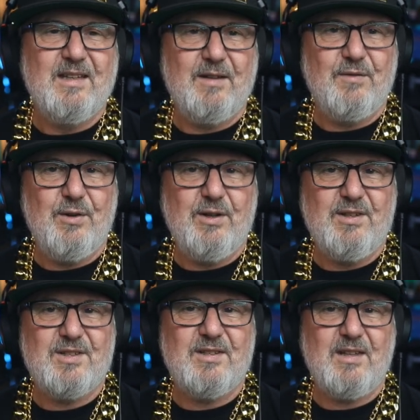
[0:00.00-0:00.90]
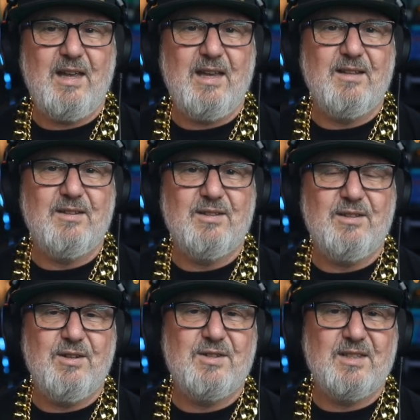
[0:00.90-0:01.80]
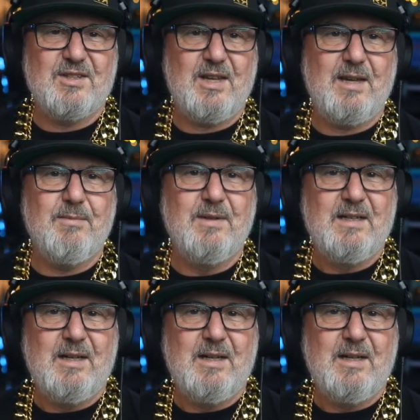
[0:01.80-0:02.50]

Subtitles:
inverters and using the same